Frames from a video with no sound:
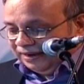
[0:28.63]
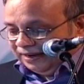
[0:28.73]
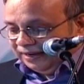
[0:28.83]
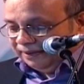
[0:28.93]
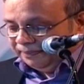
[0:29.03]

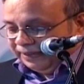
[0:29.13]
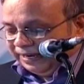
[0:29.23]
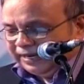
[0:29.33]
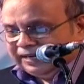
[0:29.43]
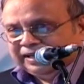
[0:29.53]

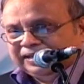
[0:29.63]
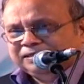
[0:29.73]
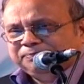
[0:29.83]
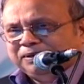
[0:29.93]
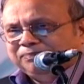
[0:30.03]
And he
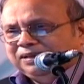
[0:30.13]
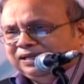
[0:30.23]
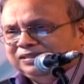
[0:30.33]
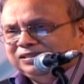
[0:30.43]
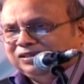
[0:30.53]
has
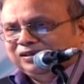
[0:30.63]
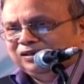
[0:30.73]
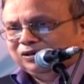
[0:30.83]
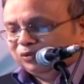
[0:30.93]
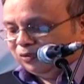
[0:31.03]
published on
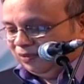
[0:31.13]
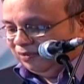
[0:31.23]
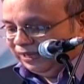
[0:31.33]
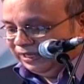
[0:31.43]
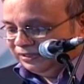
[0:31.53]
a whole
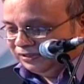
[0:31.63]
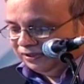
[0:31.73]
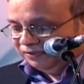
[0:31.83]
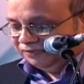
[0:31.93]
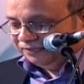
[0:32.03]
range
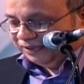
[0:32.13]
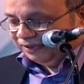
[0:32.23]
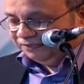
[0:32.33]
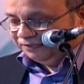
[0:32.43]
of